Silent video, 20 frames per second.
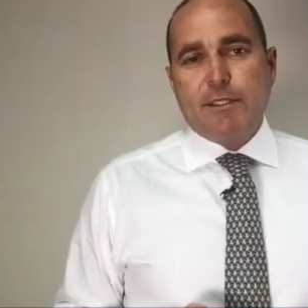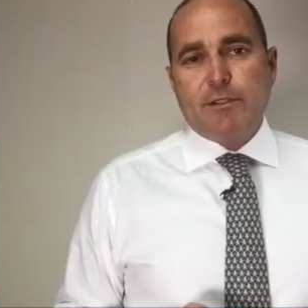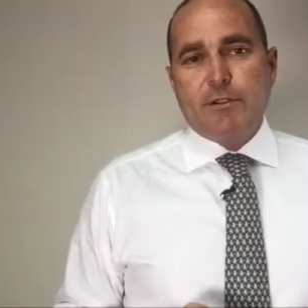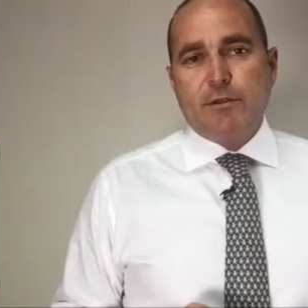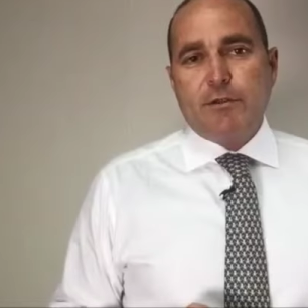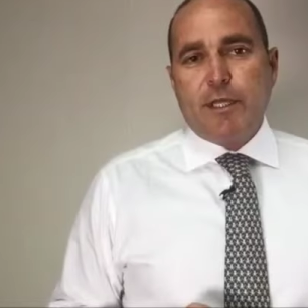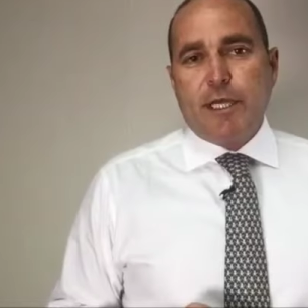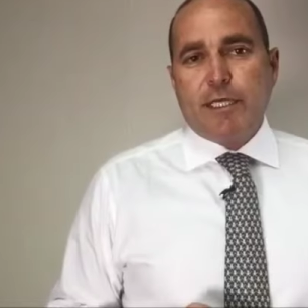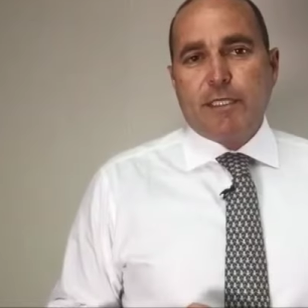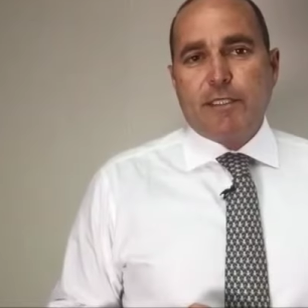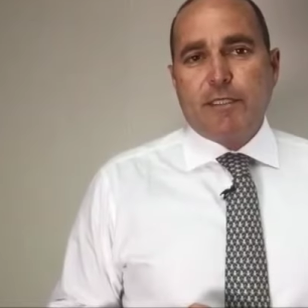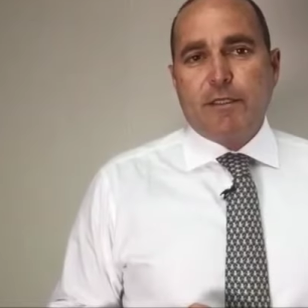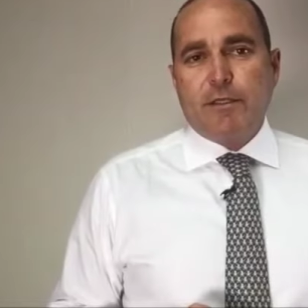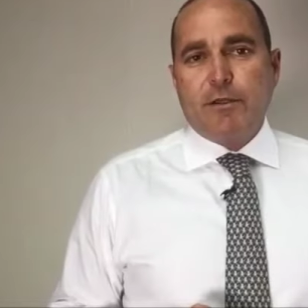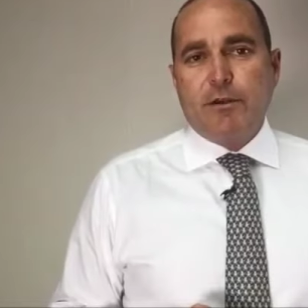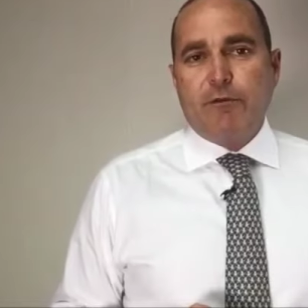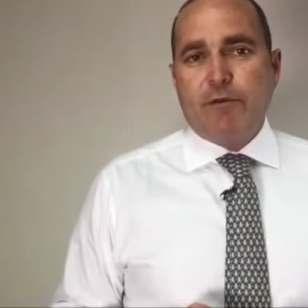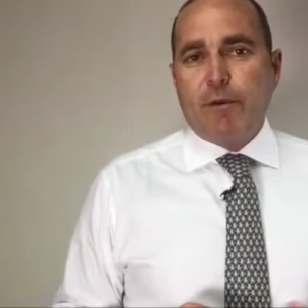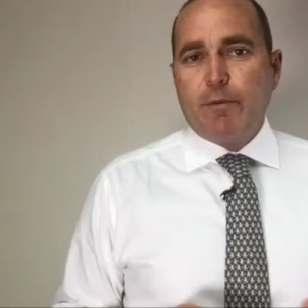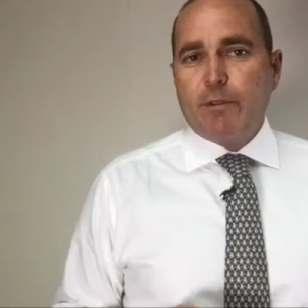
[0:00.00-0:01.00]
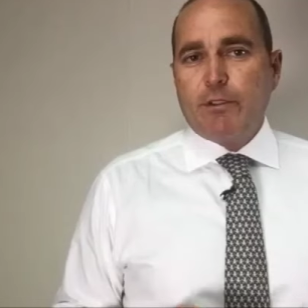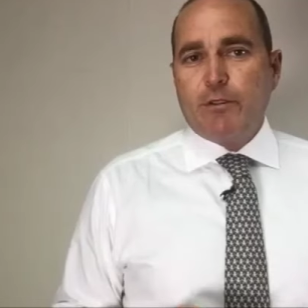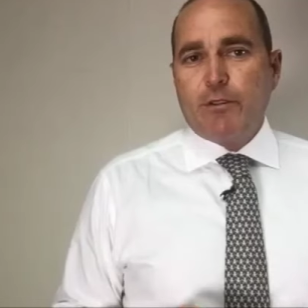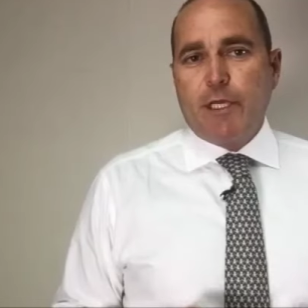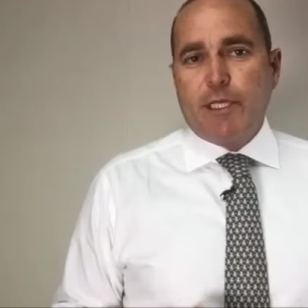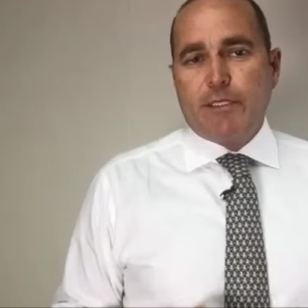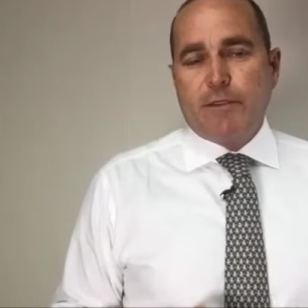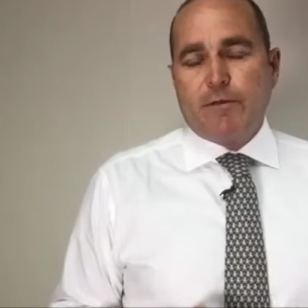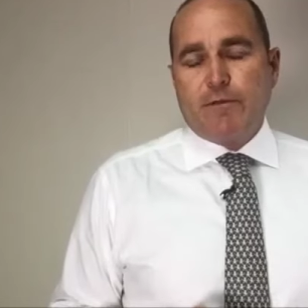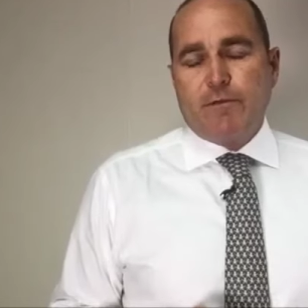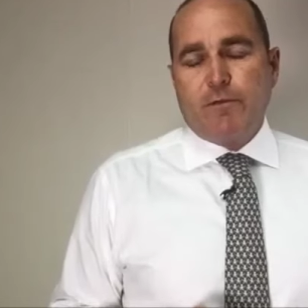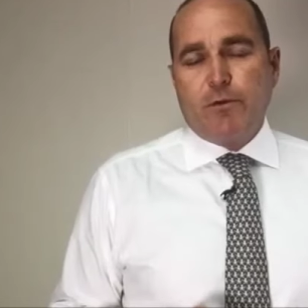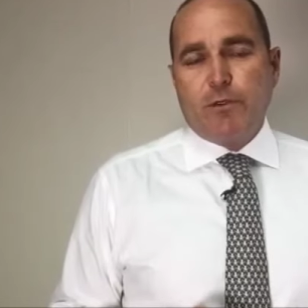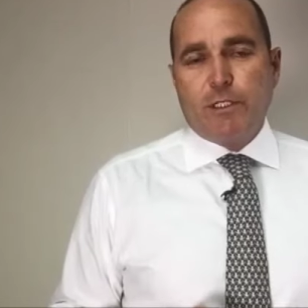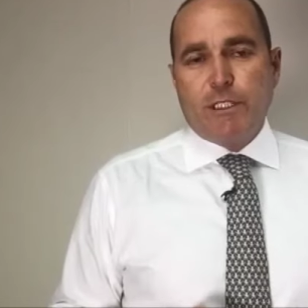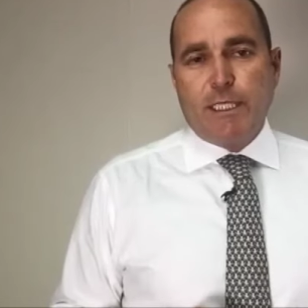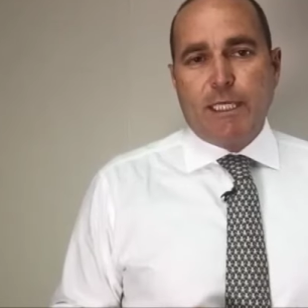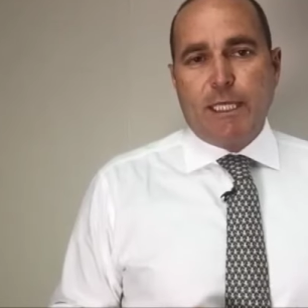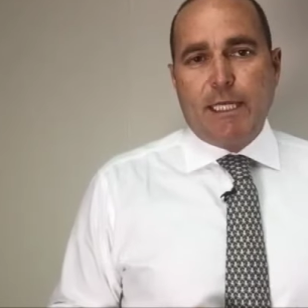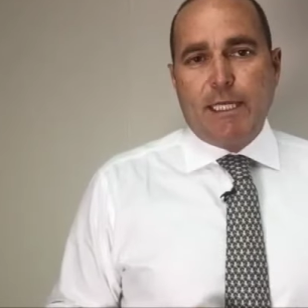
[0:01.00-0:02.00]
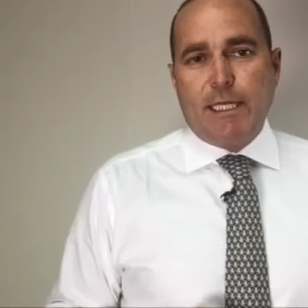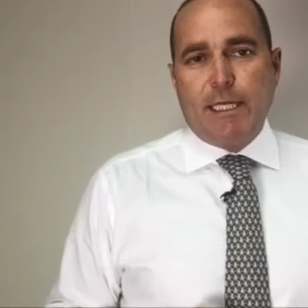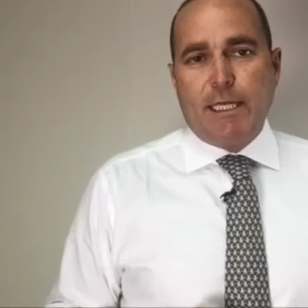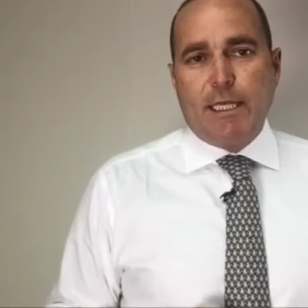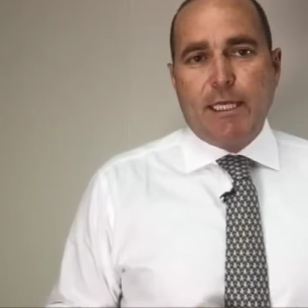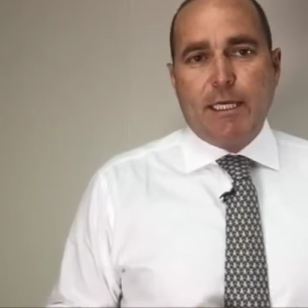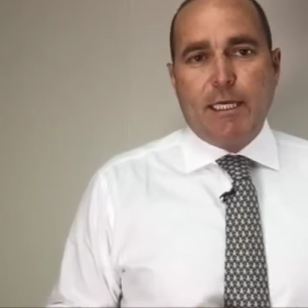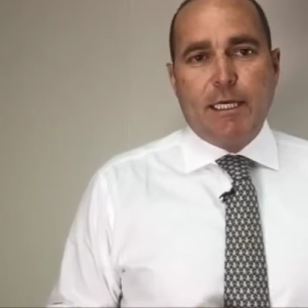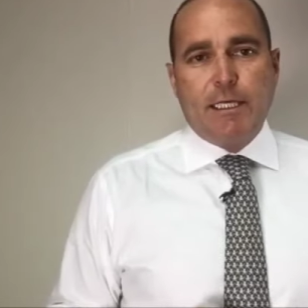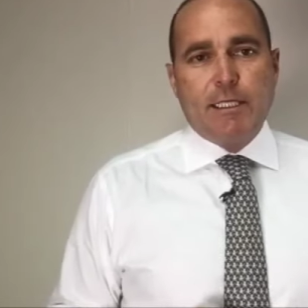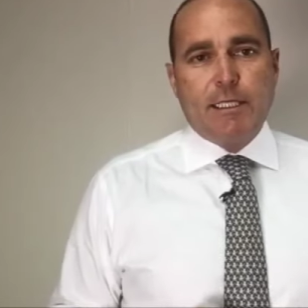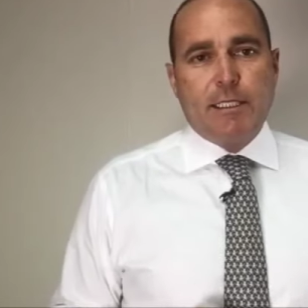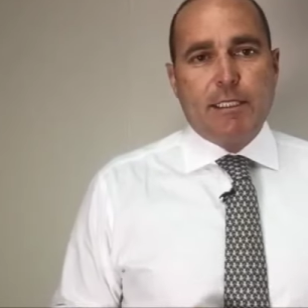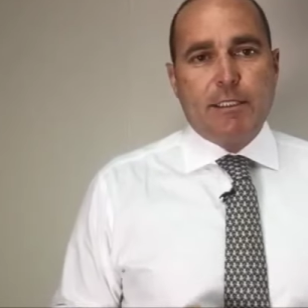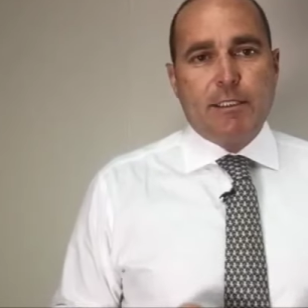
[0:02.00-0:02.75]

in 2000, November 2014. Uh,